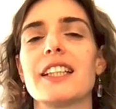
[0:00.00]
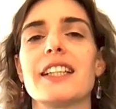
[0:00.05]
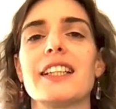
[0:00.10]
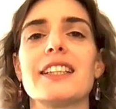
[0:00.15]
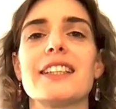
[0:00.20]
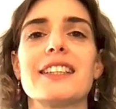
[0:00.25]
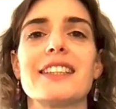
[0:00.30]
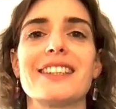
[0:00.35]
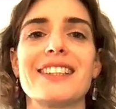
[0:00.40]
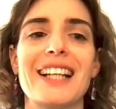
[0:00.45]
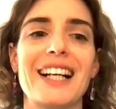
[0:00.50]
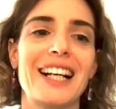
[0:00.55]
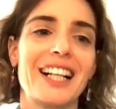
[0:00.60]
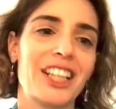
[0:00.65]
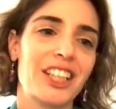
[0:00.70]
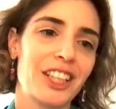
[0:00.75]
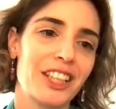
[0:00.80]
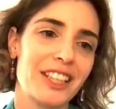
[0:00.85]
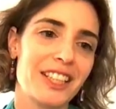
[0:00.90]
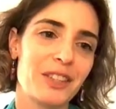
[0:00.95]
It's
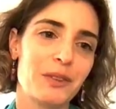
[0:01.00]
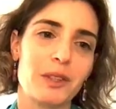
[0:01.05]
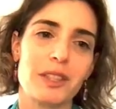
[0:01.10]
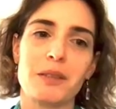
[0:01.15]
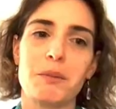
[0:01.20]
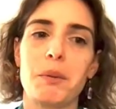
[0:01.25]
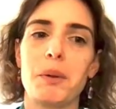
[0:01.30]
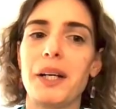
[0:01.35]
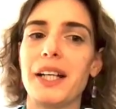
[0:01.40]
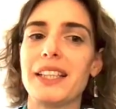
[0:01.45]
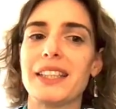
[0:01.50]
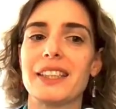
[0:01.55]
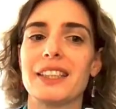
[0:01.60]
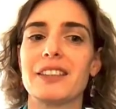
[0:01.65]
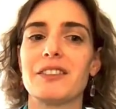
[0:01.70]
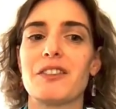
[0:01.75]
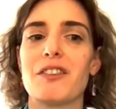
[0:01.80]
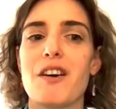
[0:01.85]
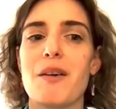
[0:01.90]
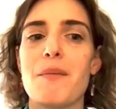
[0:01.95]
actually, this was a present
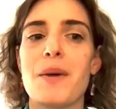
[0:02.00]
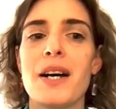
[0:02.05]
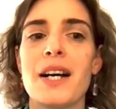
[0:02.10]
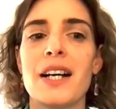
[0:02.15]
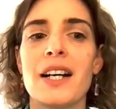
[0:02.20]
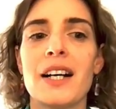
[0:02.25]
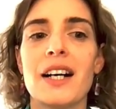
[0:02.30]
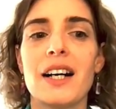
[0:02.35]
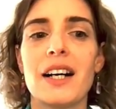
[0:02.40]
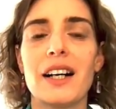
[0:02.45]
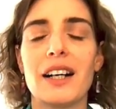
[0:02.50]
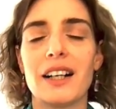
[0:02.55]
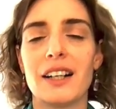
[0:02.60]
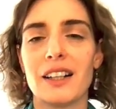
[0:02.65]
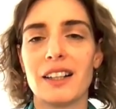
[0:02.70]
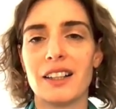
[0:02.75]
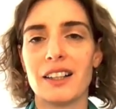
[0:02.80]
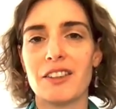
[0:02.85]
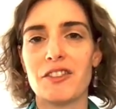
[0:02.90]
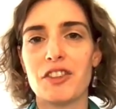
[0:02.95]
from
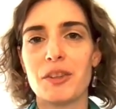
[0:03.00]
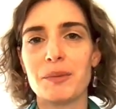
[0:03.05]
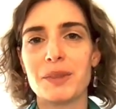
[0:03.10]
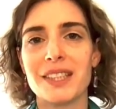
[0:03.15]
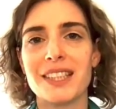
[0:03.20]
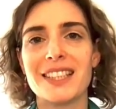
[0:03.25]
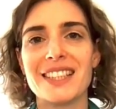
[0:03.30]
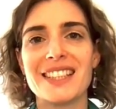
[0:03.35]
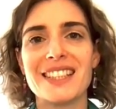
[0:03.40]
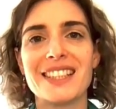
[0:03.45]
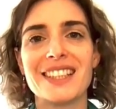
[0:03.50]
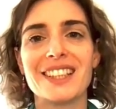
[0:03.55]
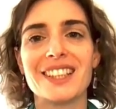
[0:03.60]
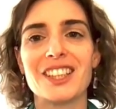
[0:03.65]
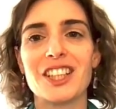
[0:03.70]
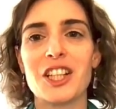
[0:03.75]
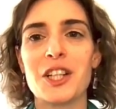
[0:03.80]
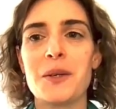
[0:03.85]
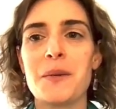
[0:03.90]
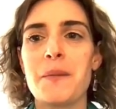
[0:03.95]
the distiller,